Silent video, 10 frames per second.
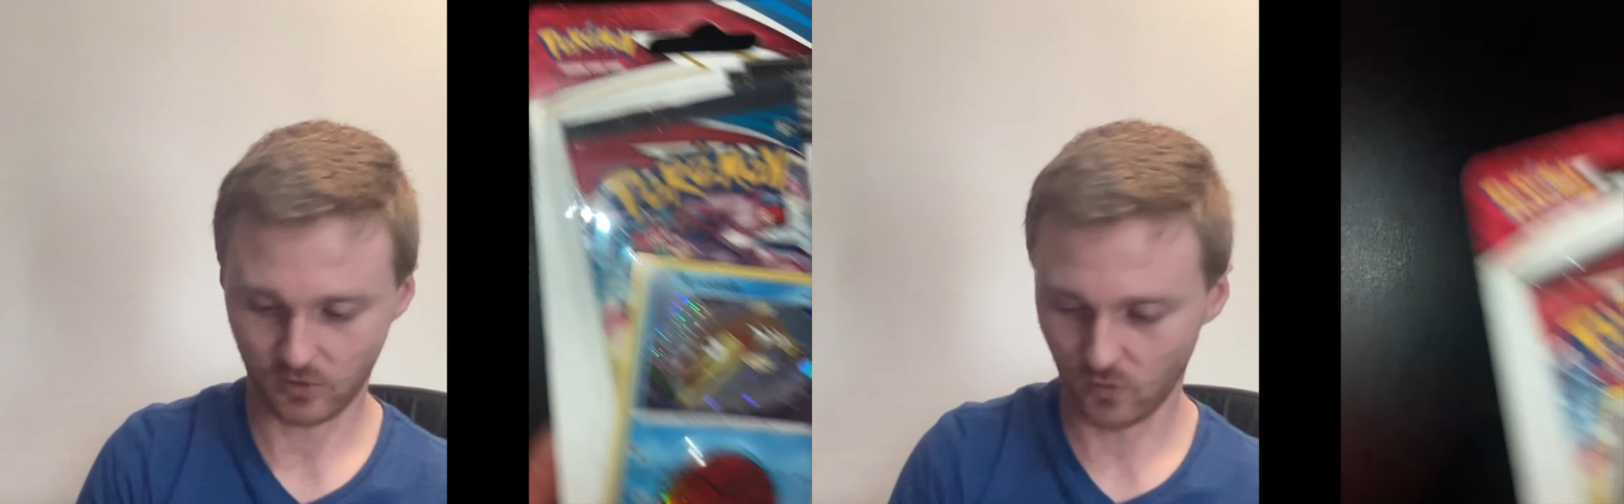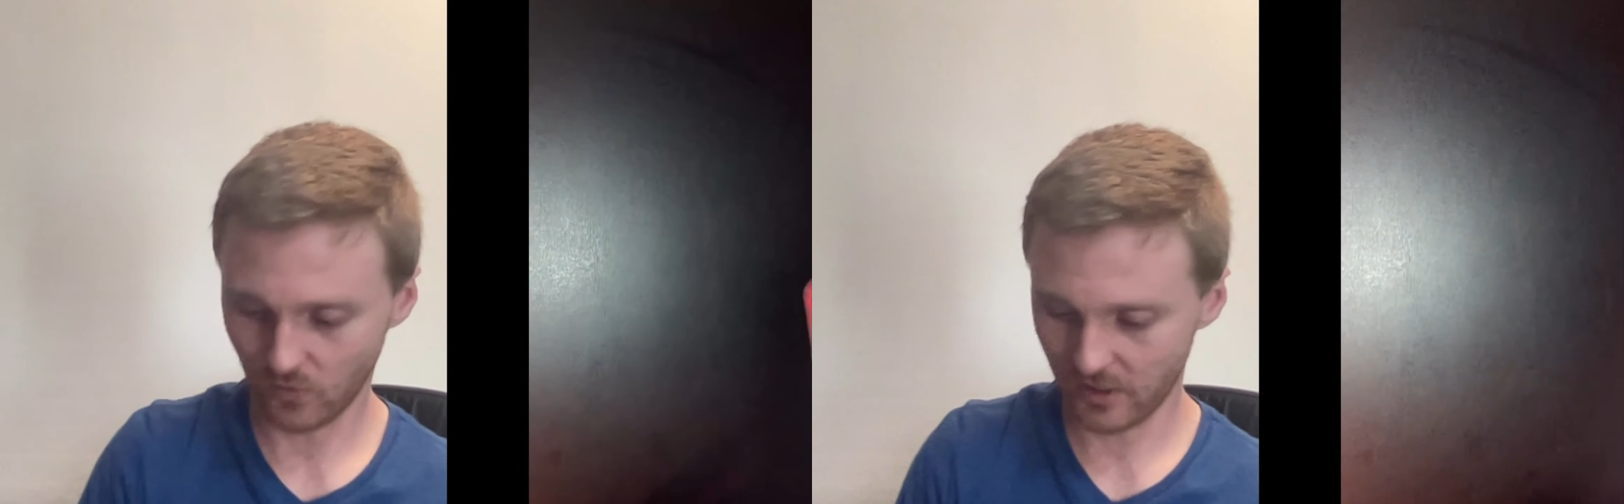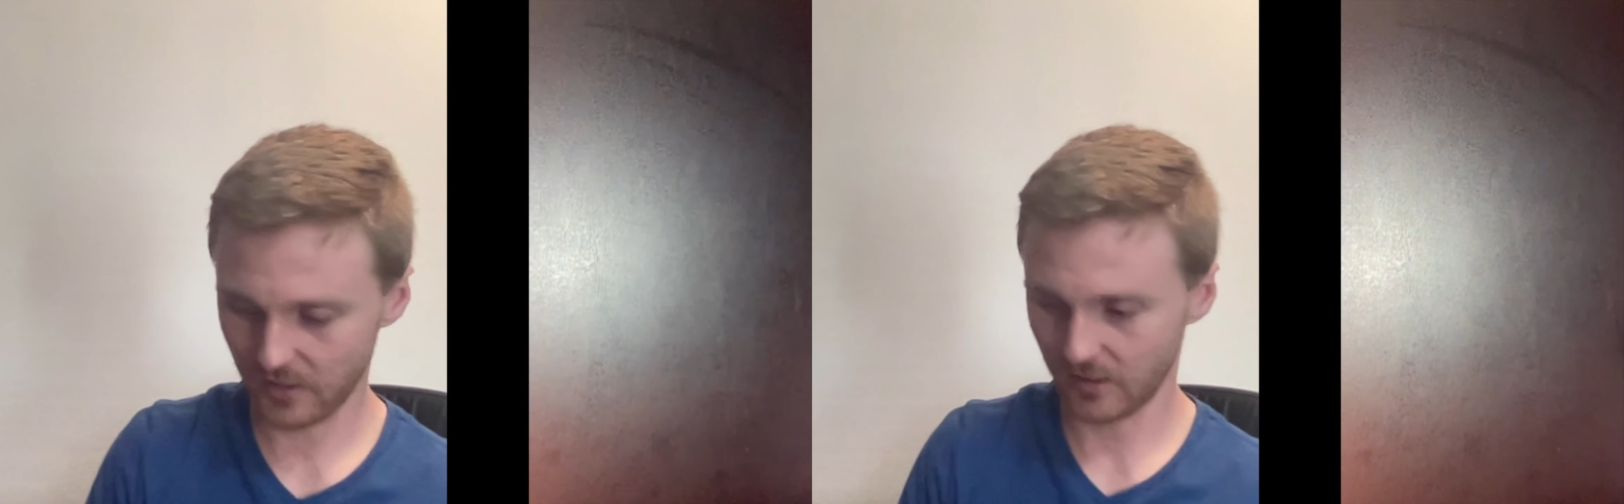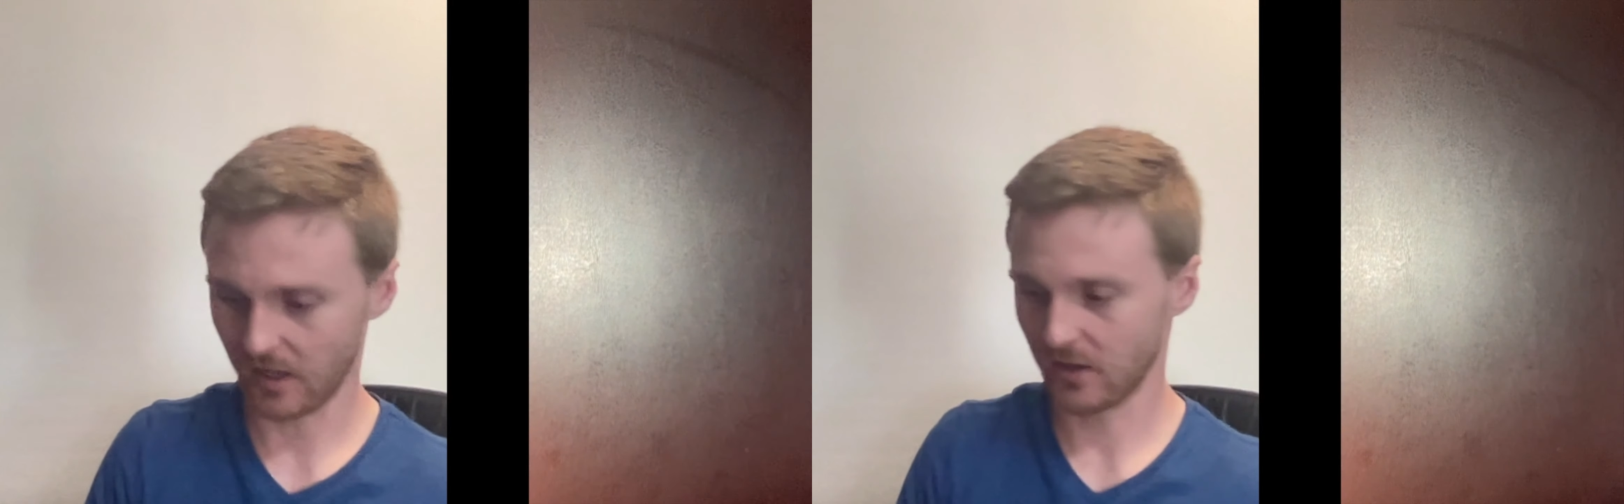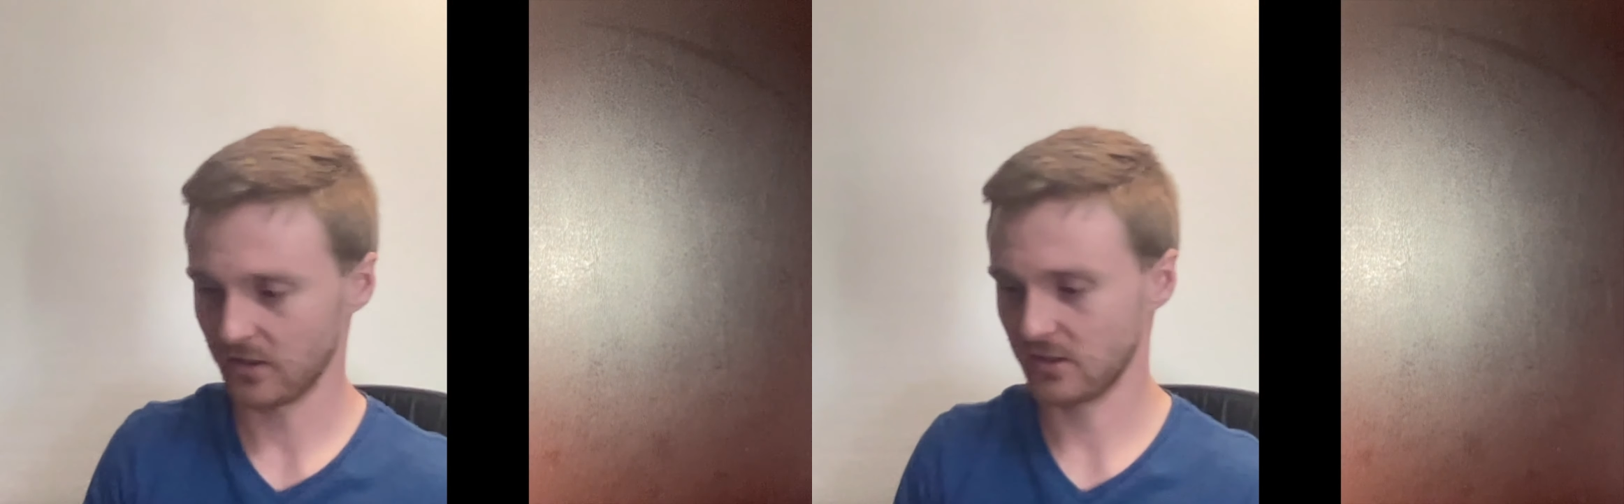coin and
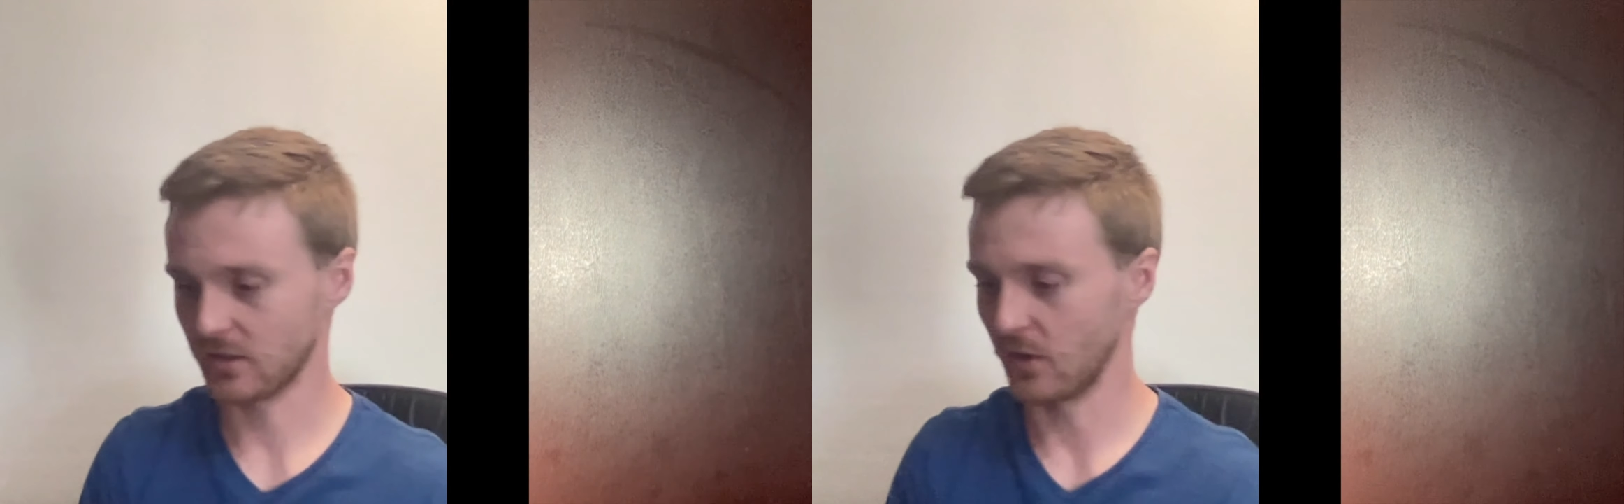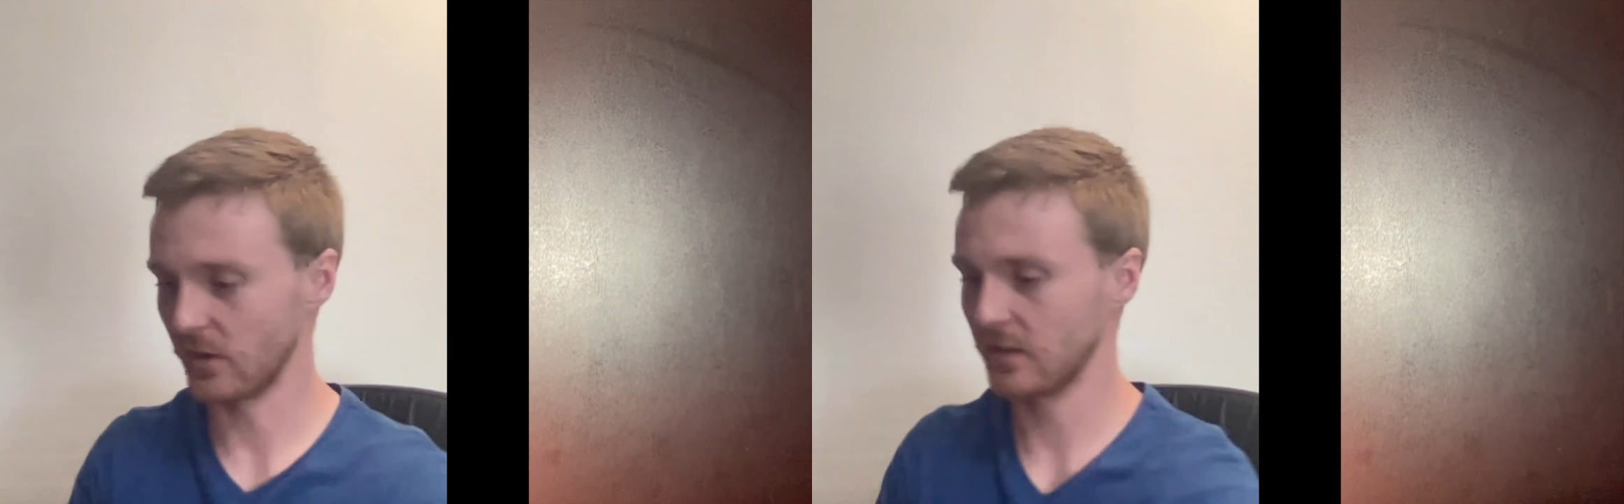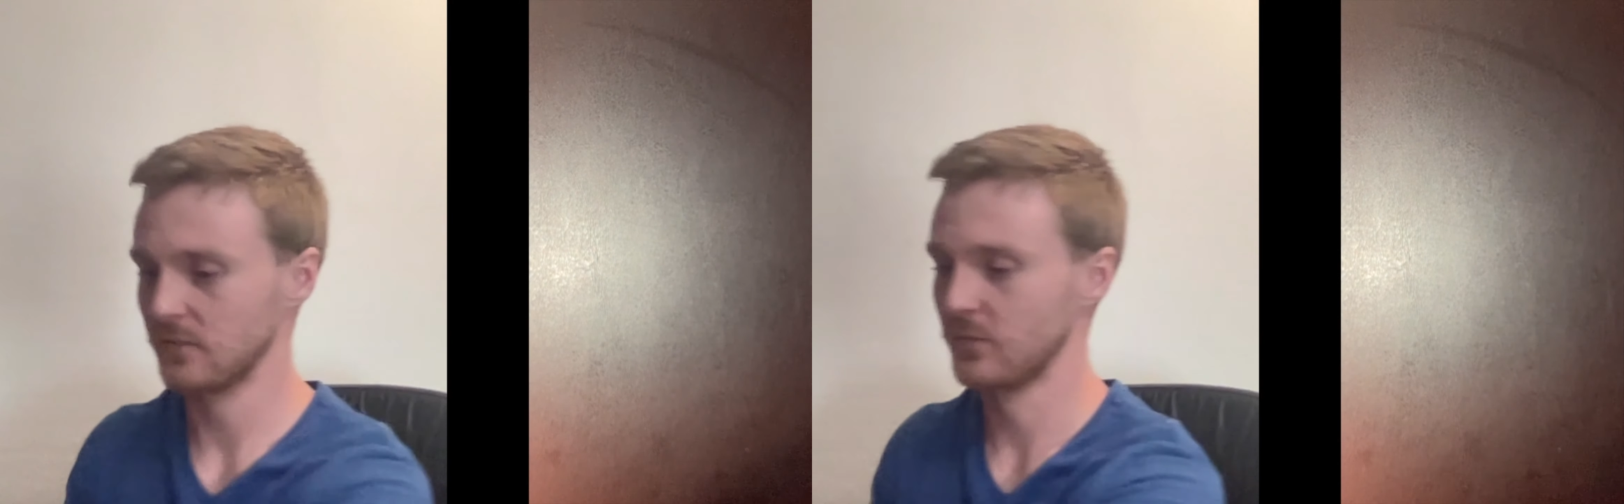Ariscoda.